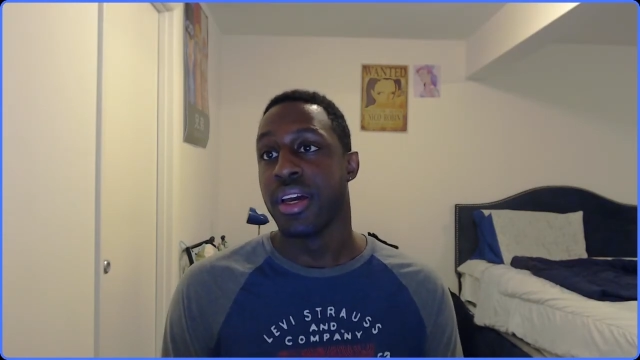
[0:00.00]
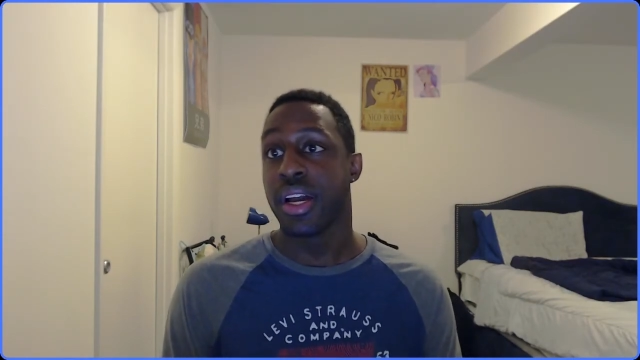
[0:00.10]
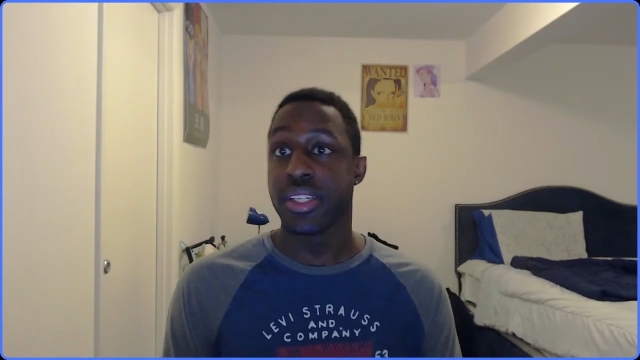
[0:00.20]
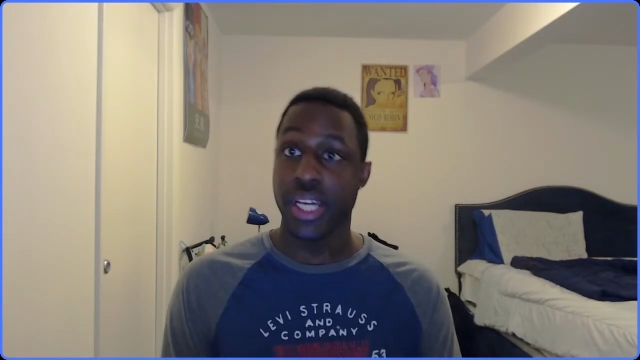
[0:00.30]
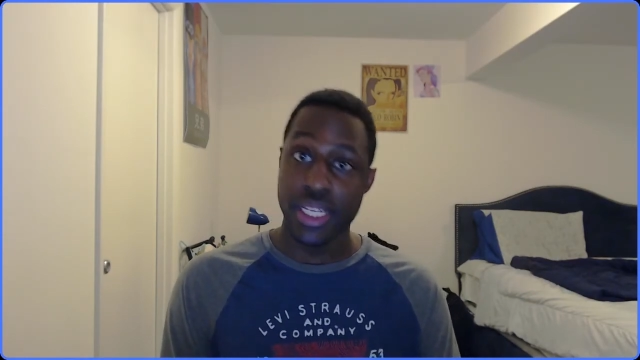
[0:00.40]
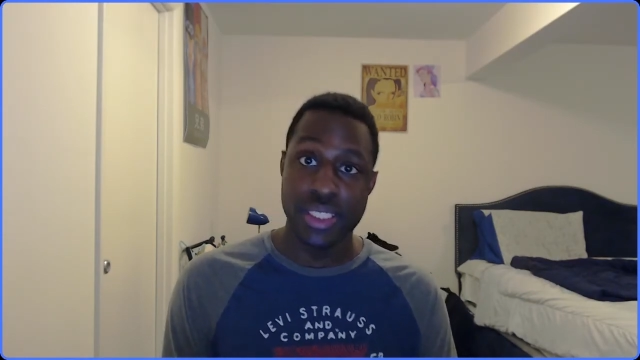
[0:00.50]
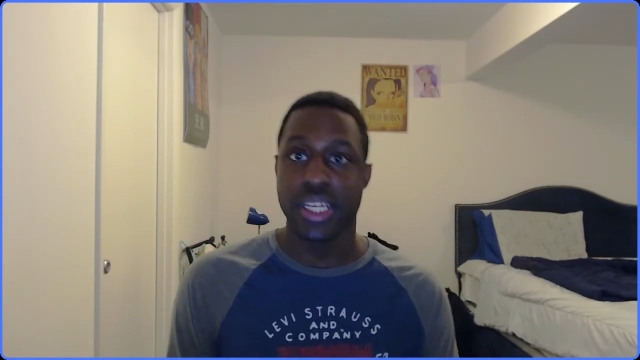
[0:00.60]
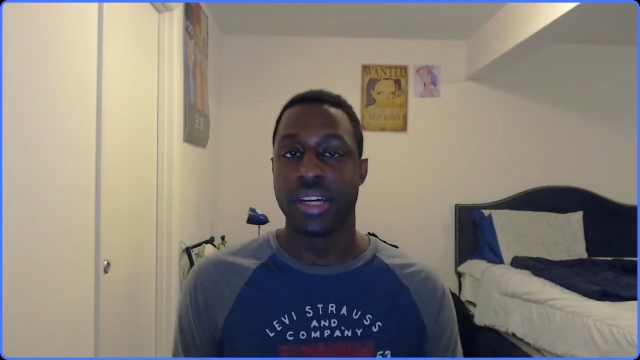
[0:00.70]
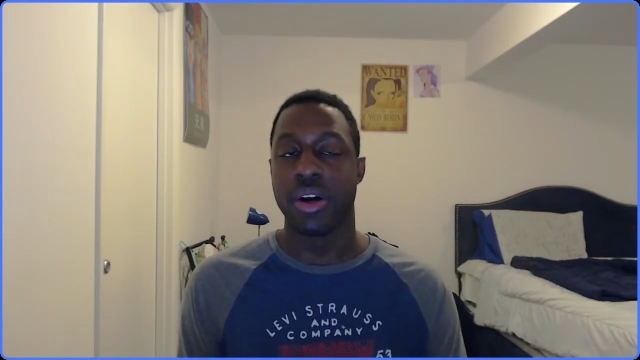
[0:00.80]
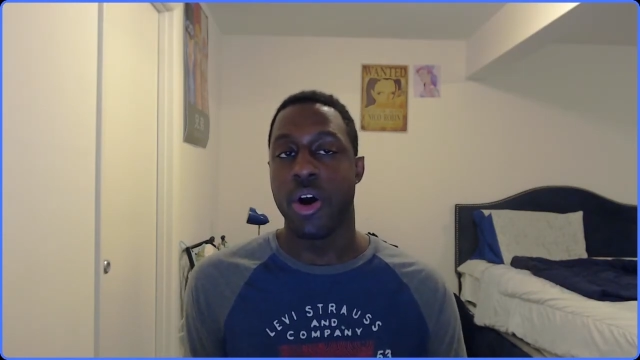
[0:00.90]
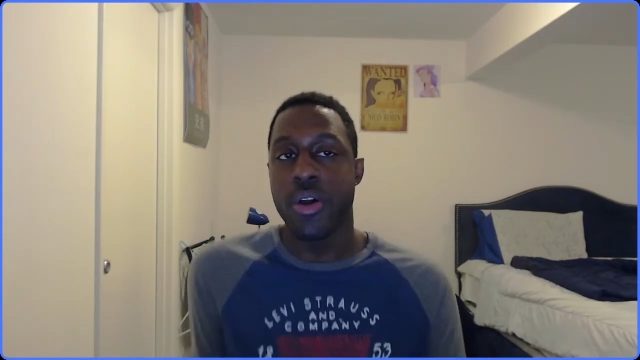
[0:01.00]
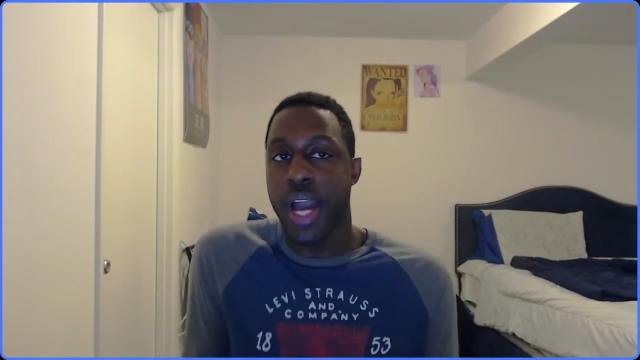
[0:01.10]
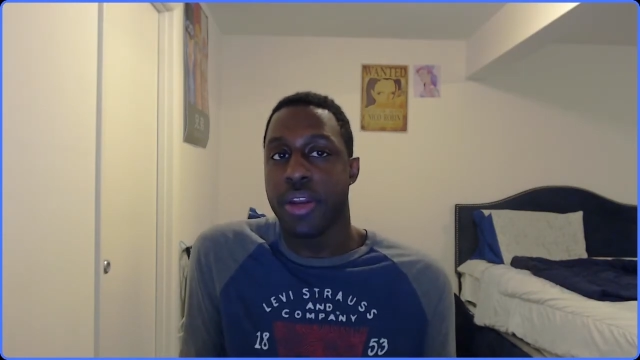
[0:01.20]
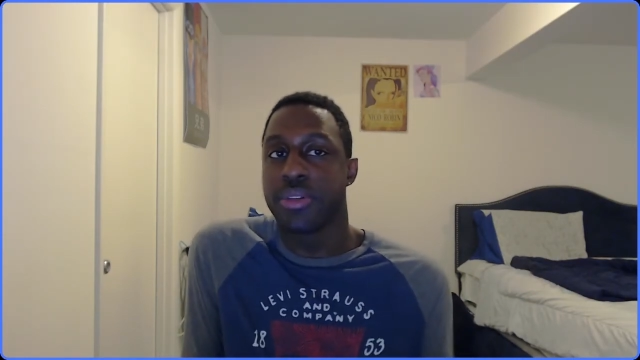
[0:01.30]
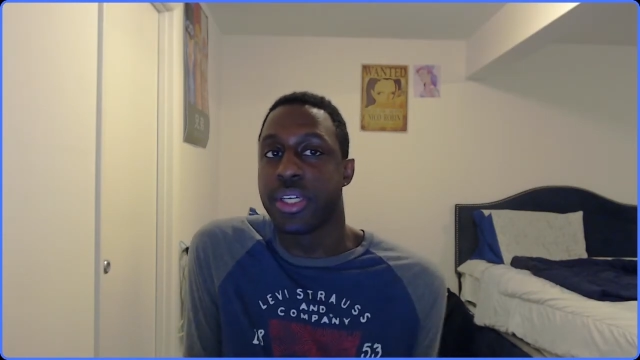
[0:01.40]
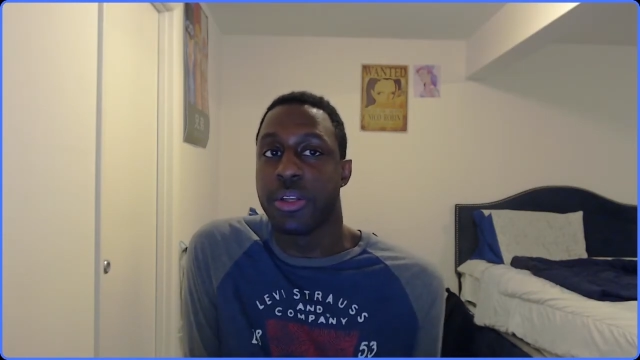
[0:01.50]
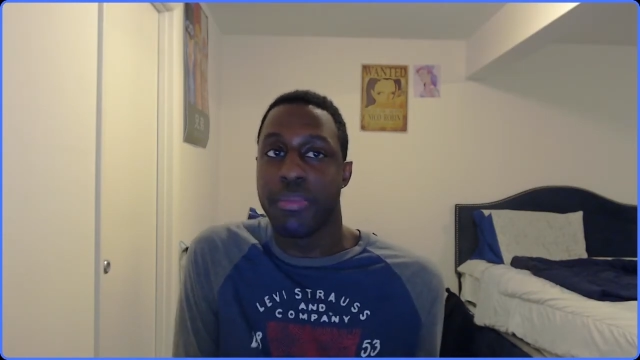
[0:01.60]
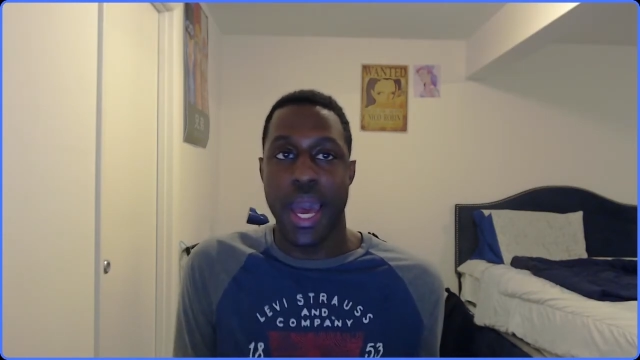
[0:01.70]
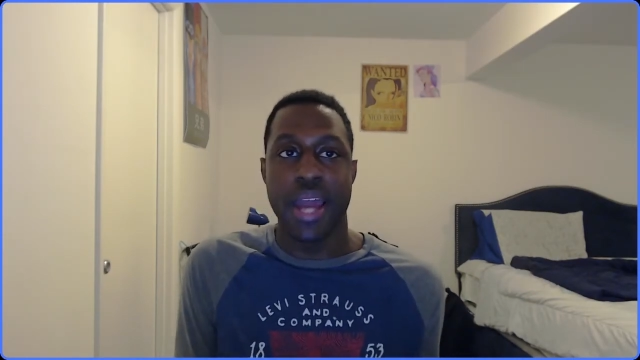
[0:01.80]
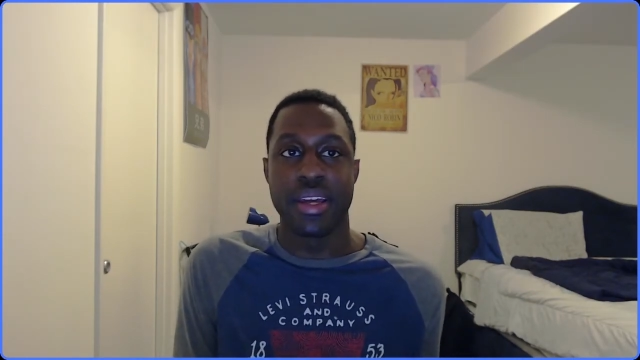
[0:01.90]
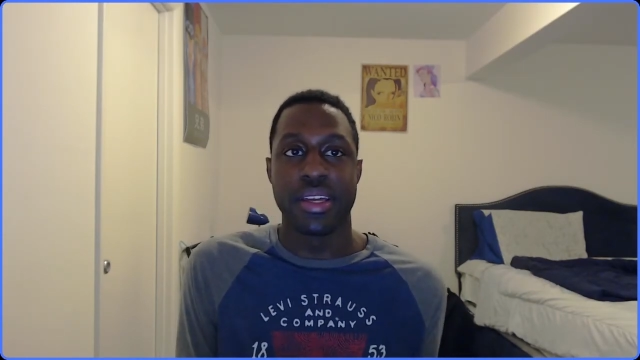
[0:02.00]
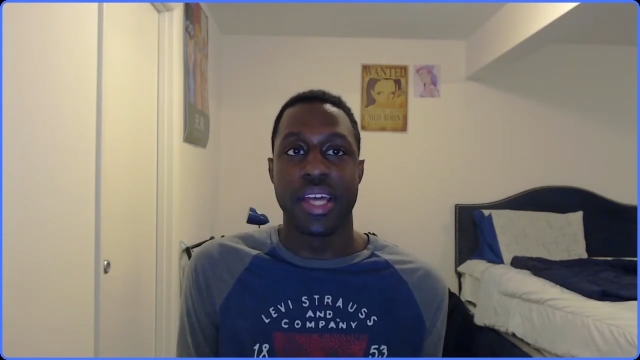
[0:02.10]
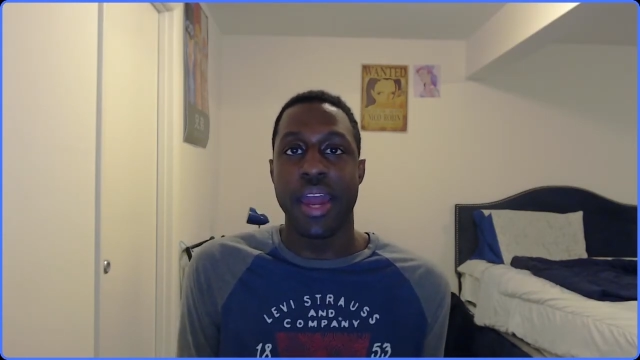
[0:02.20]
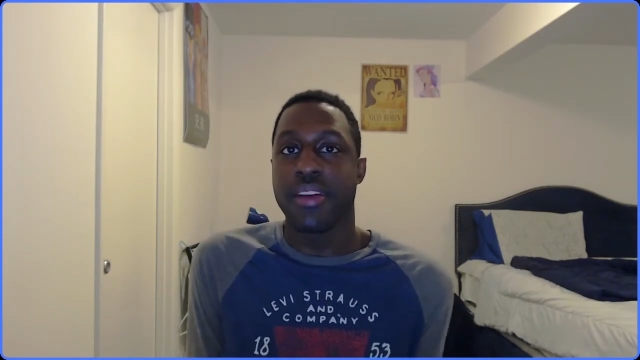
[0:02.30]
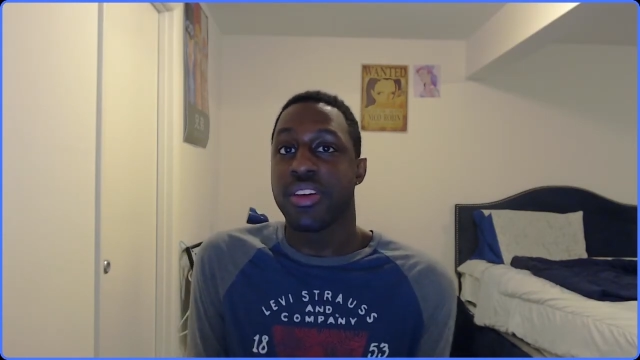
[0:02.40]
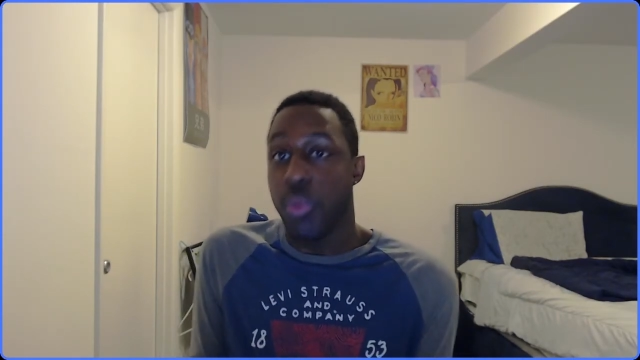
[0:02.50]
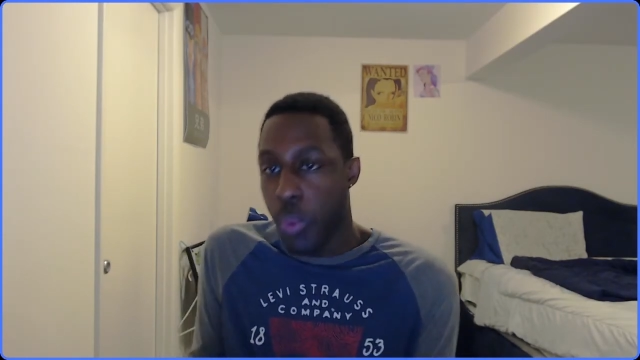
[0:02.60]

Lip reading: Because like I said, all you gotta do is kill the baddie, and there's a